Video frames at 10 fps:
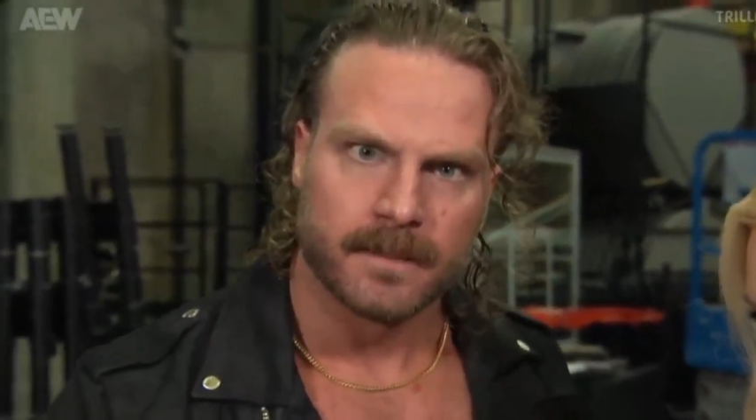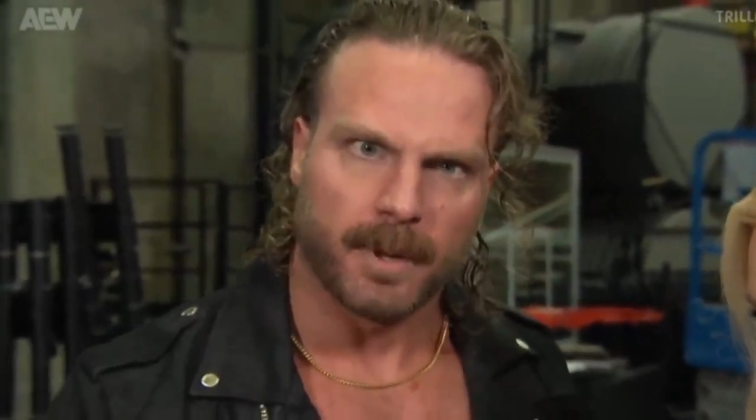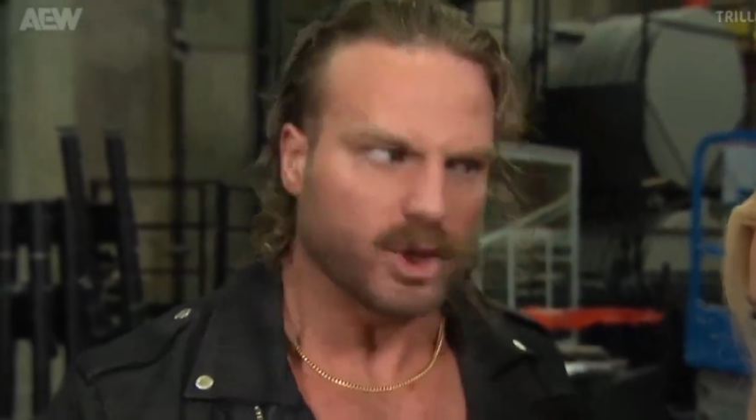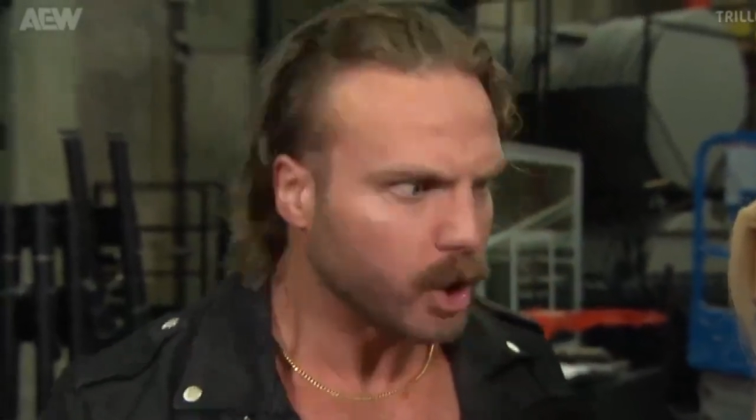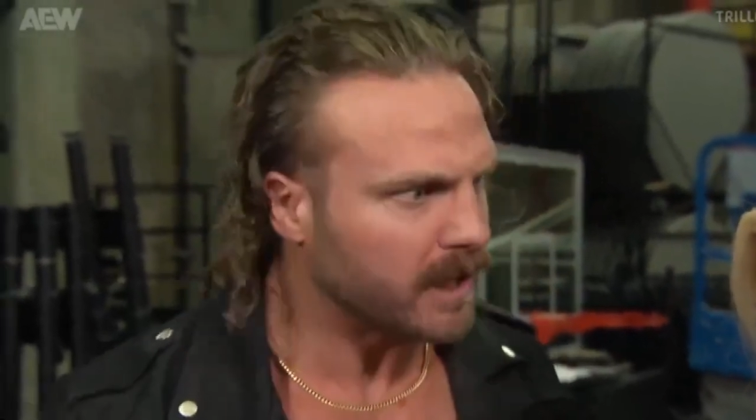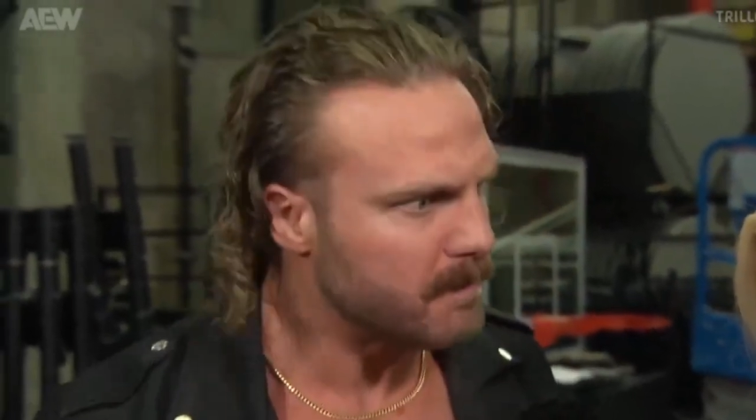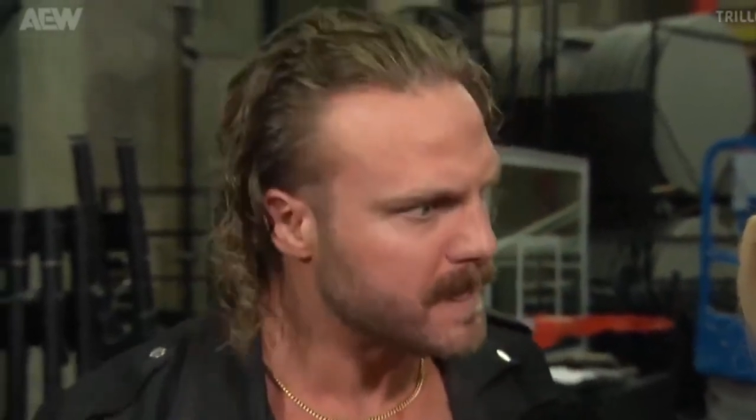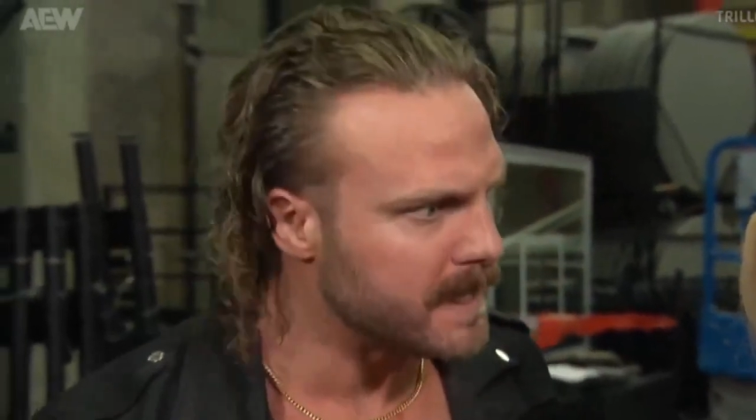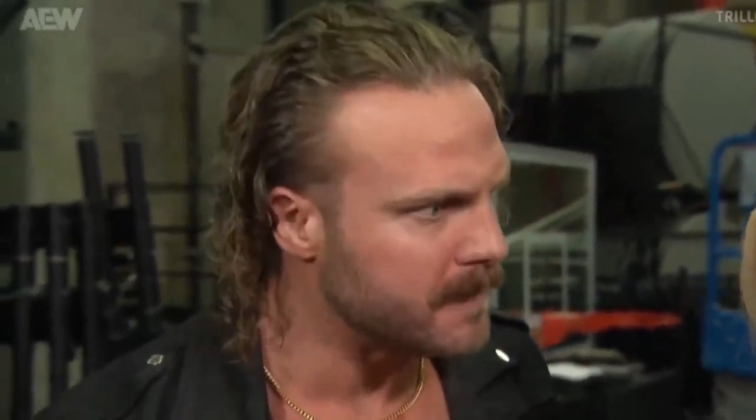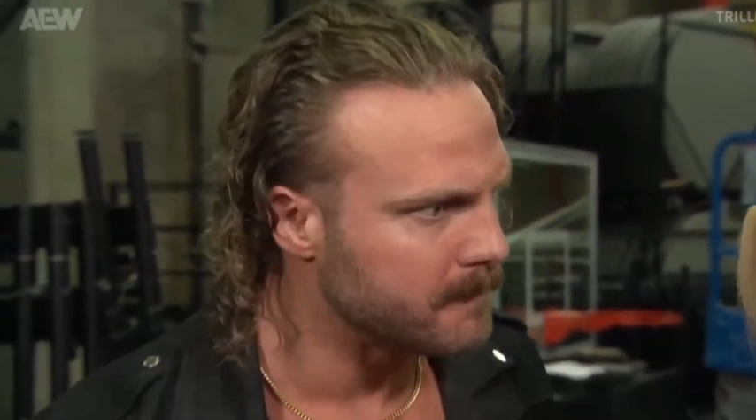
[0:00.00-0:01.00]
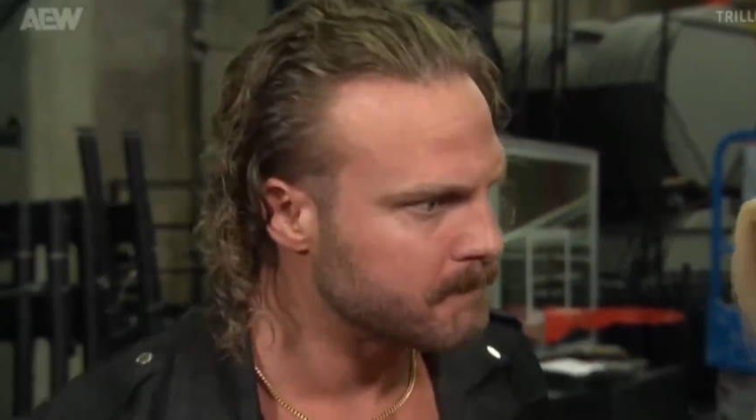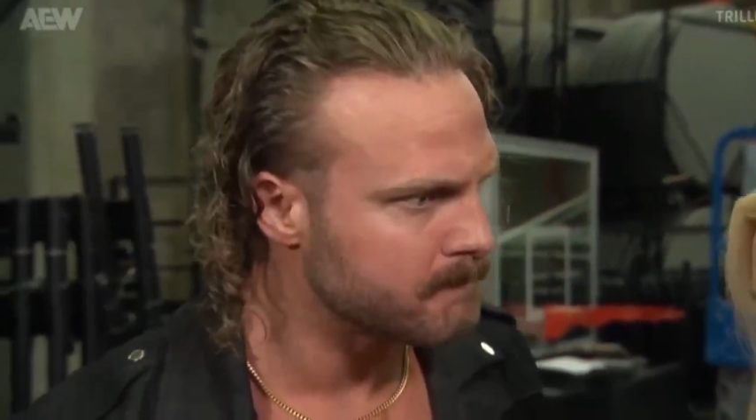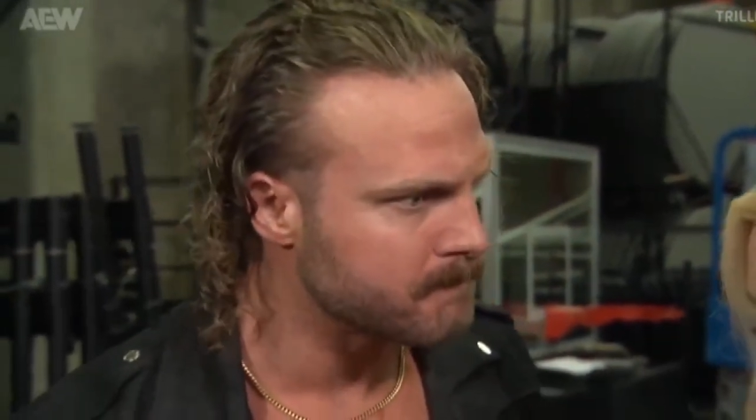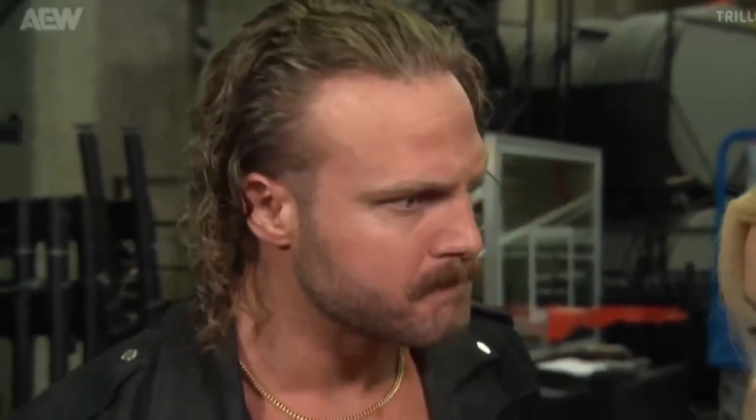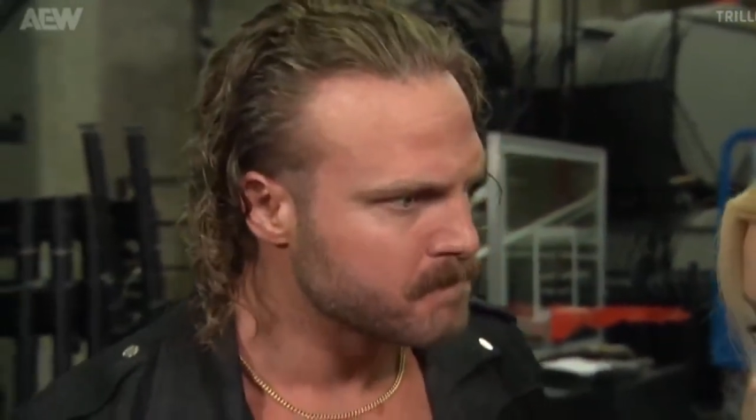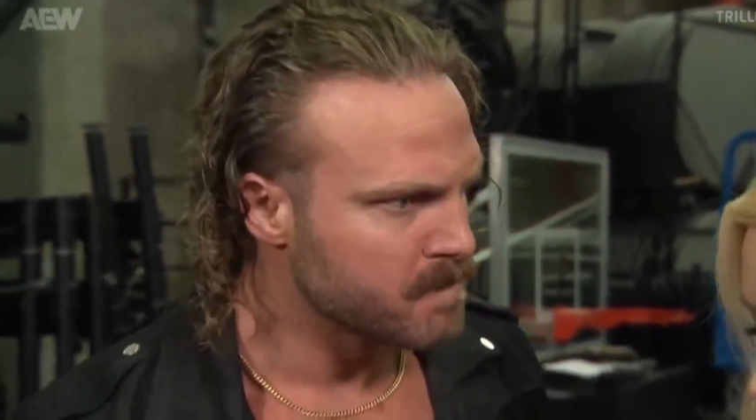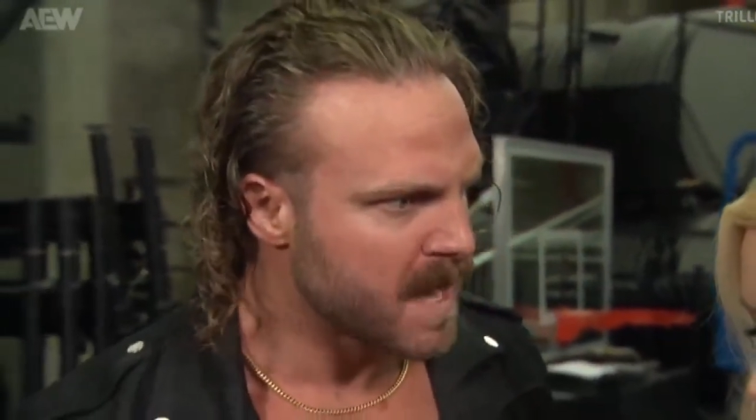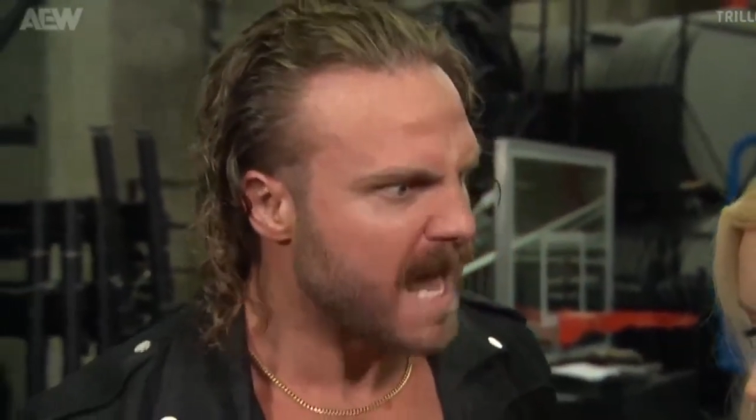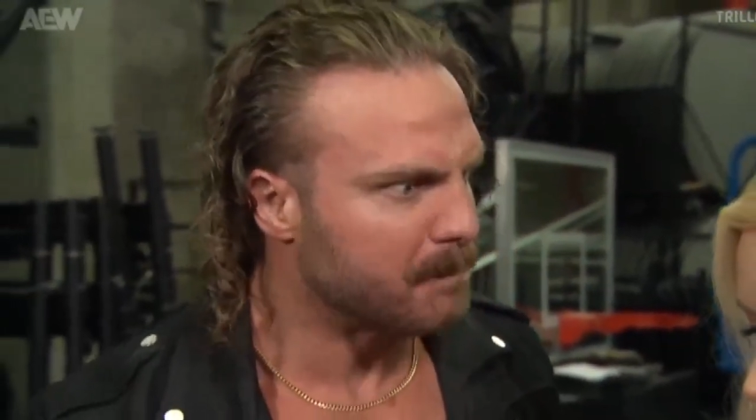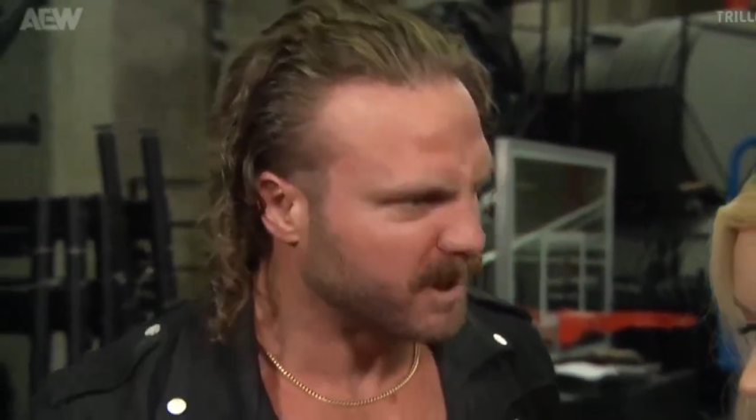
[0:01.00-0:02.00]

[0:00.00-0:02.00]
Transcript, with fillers: But look at me and